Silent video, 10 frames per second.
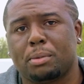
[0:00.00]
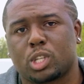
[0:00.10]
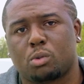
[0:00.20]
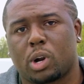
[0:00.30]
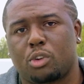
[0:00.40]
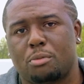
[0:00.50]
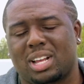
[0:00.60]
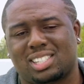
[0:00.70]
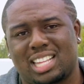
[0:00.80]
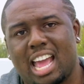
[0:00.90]
to work with
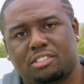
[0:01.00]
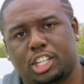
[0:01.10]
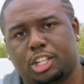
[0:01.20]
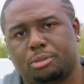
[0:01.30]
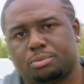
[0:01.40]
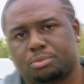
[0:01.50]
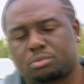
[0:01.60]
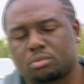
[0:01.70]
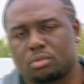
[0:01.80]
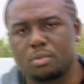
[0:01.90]
my staff team.
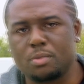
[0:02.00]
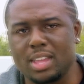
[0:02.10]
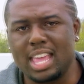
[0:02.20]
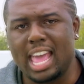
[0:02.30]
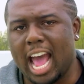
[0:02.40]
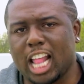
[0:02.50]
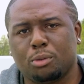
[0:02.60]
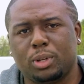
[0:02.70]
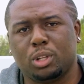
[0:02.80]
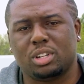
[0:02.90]
After
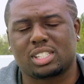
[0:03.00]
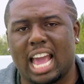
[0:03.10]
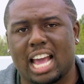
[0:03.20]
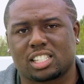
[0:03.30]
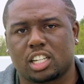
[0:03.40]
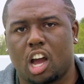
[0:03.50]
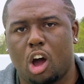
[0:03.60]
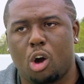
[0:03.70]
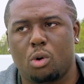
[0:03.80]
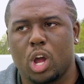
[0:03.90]
we do this casting call,